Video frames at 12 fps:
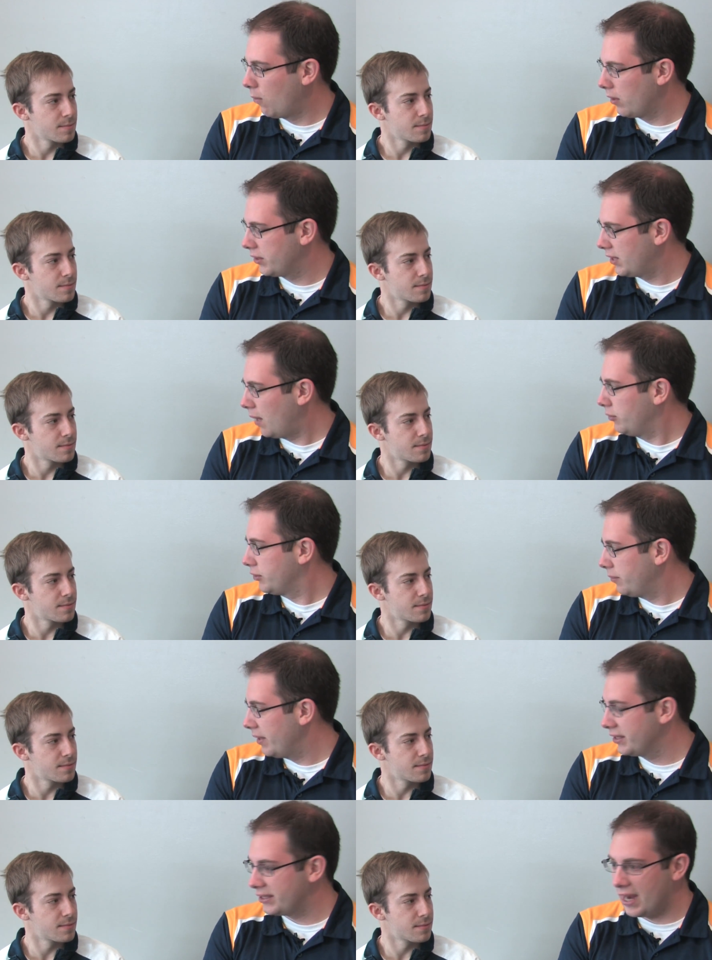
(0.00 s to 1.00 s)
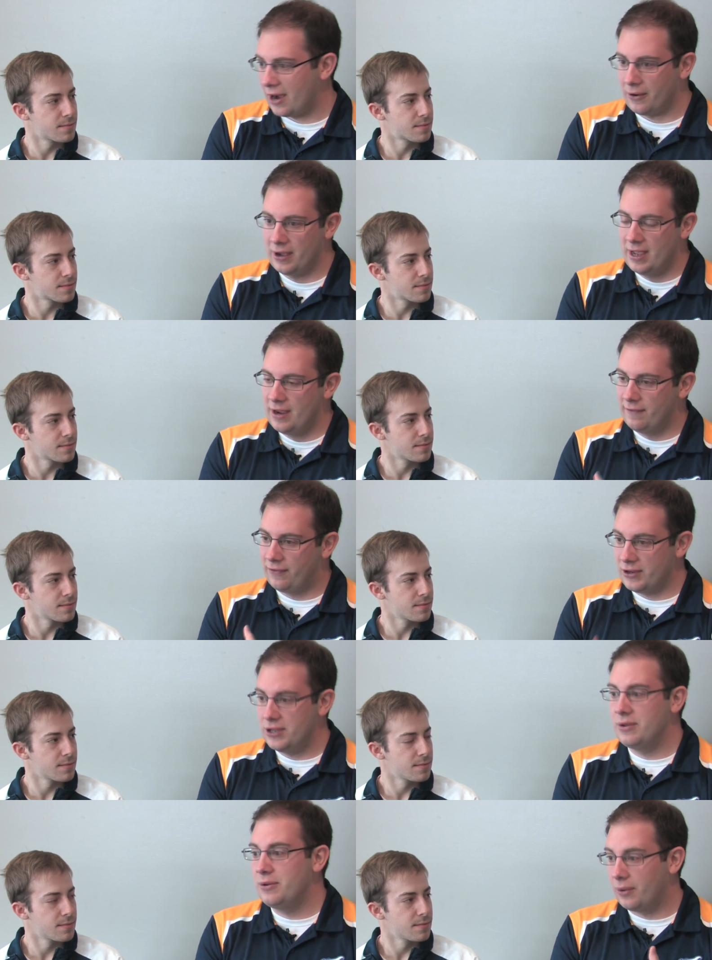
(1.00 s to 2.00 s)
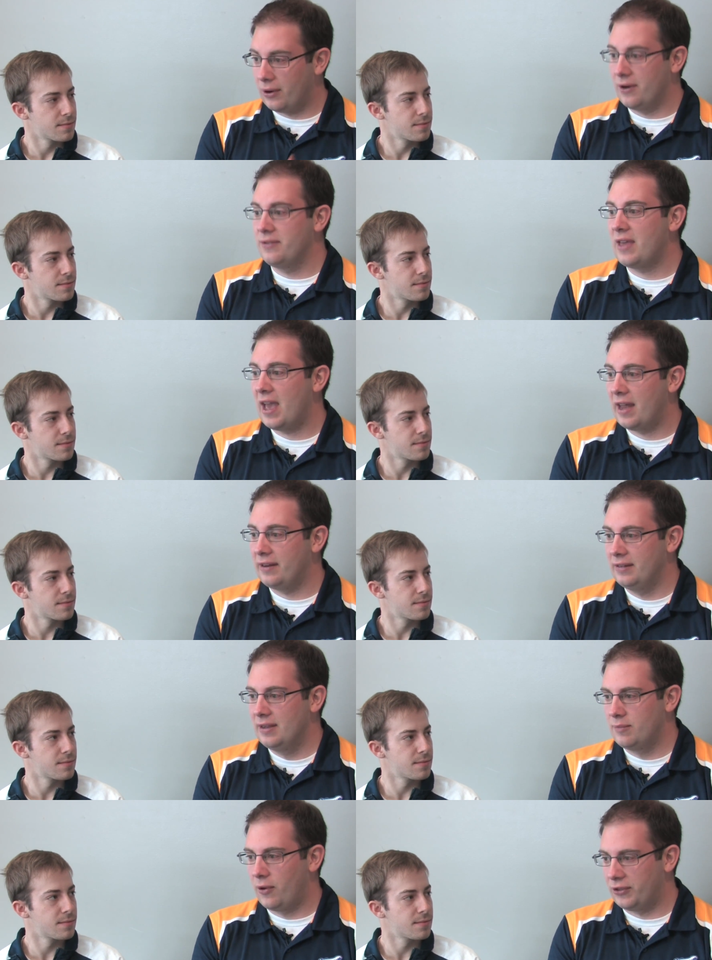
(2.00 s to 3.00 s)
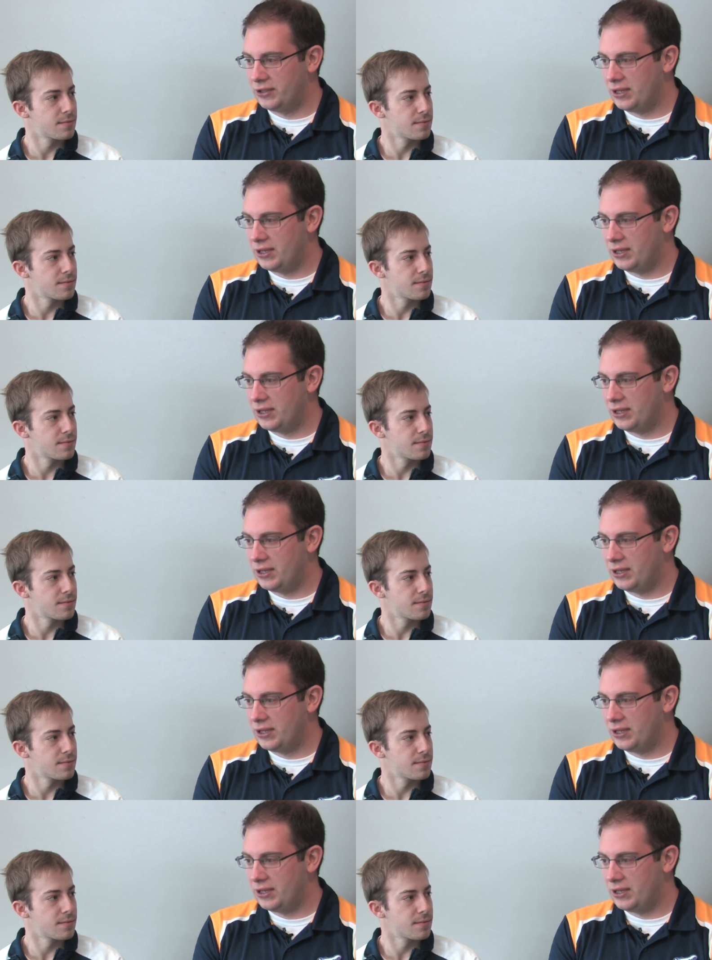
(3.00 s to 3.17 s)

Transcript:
Speaker 1: for doubles wins. Now, for you, you earned that both the